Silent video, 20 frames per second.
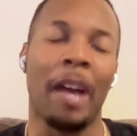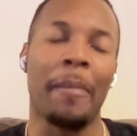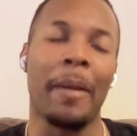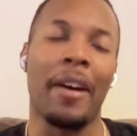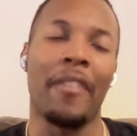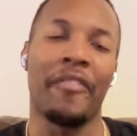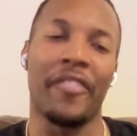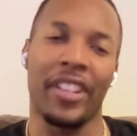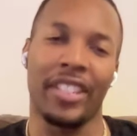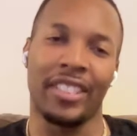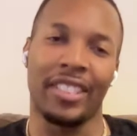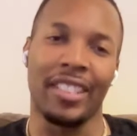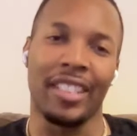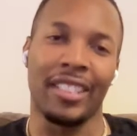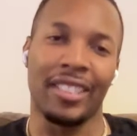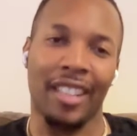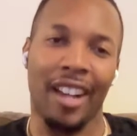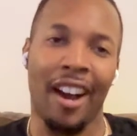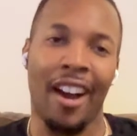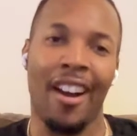about fixing
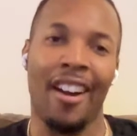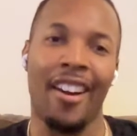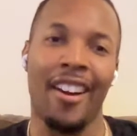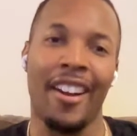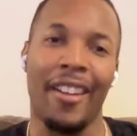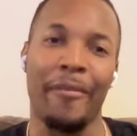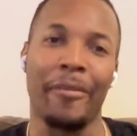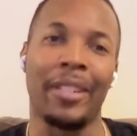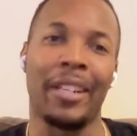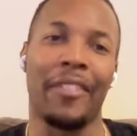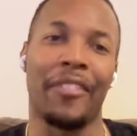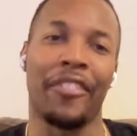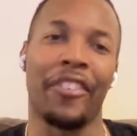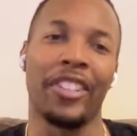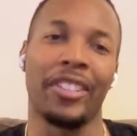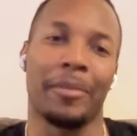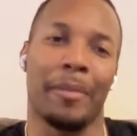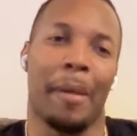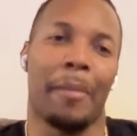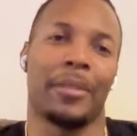this car. But at
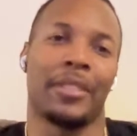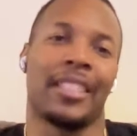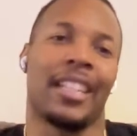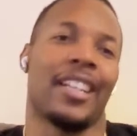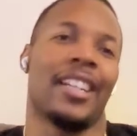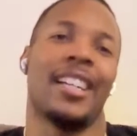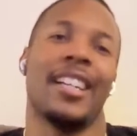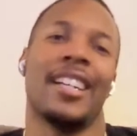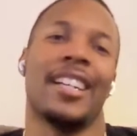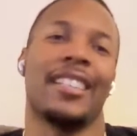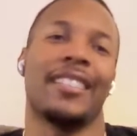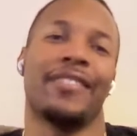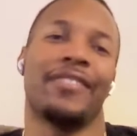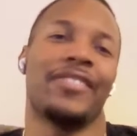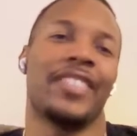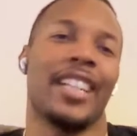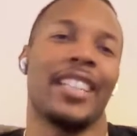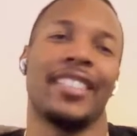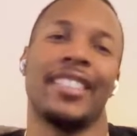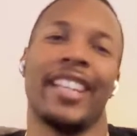first, my mom was like,
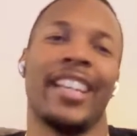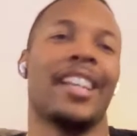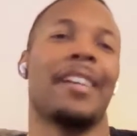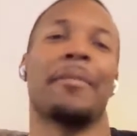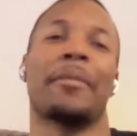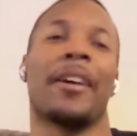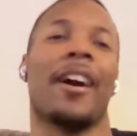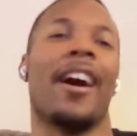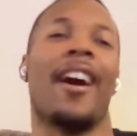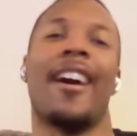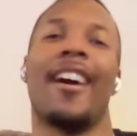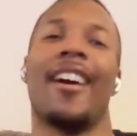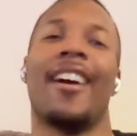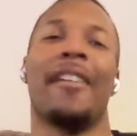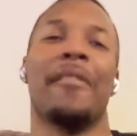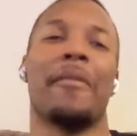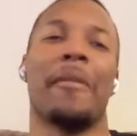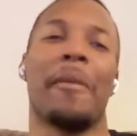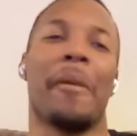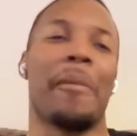that damn
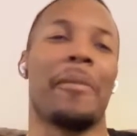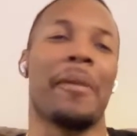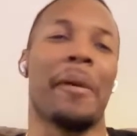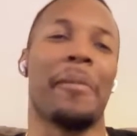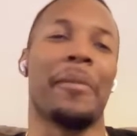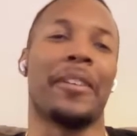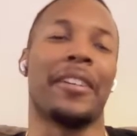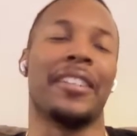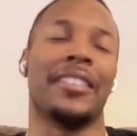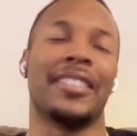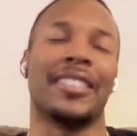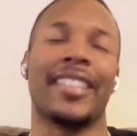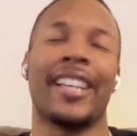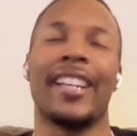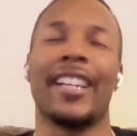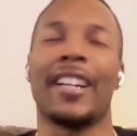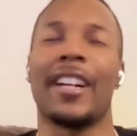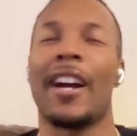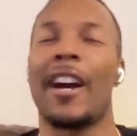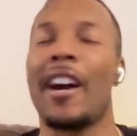car, I'm gonna
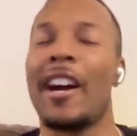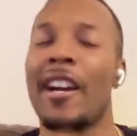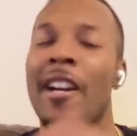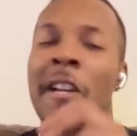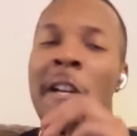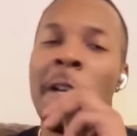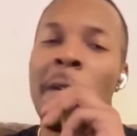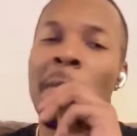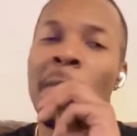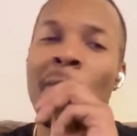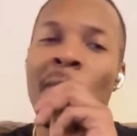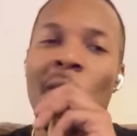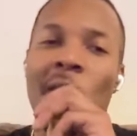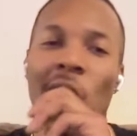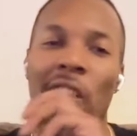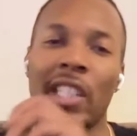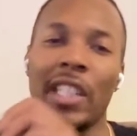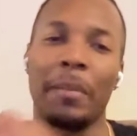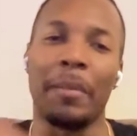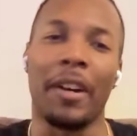stay the car.
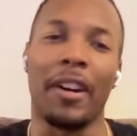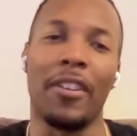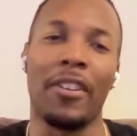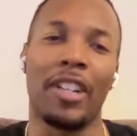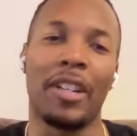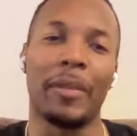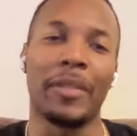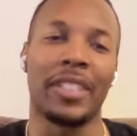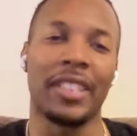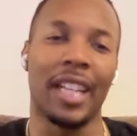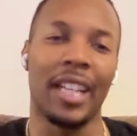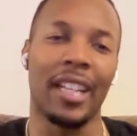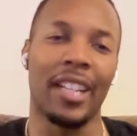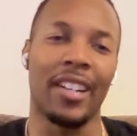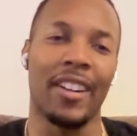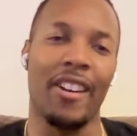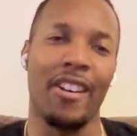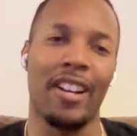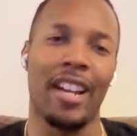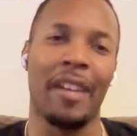Until my uncle was
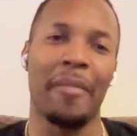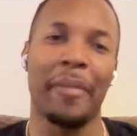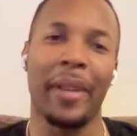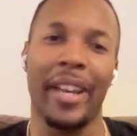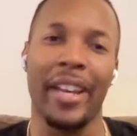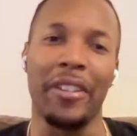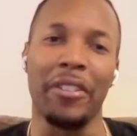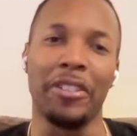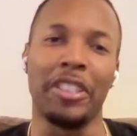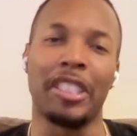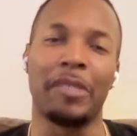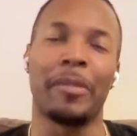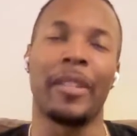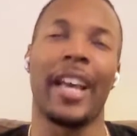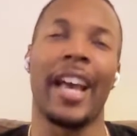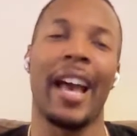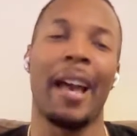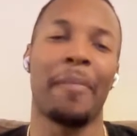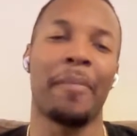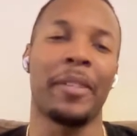telling her, like, man, you should be
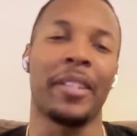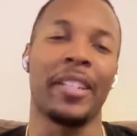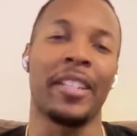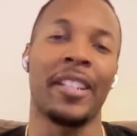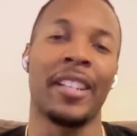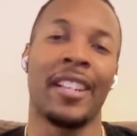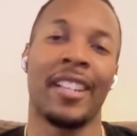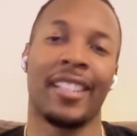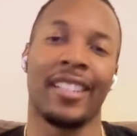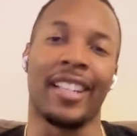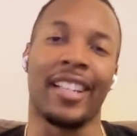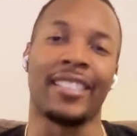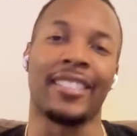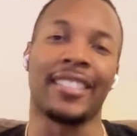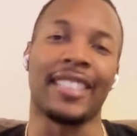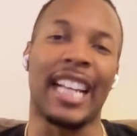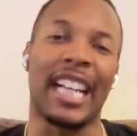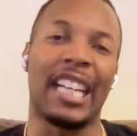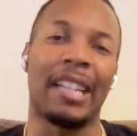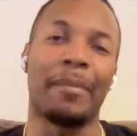happy that
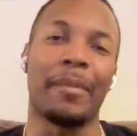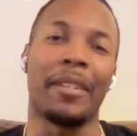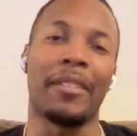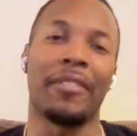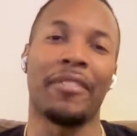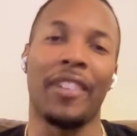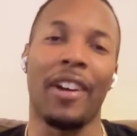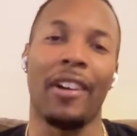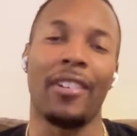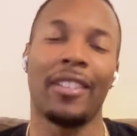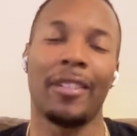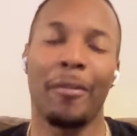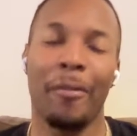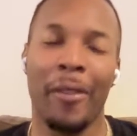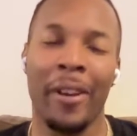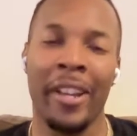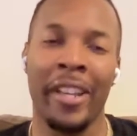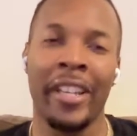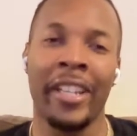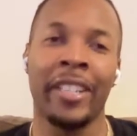Solomon found a
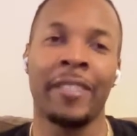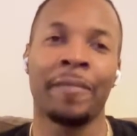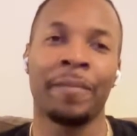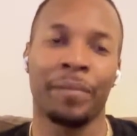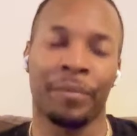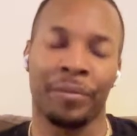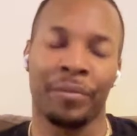way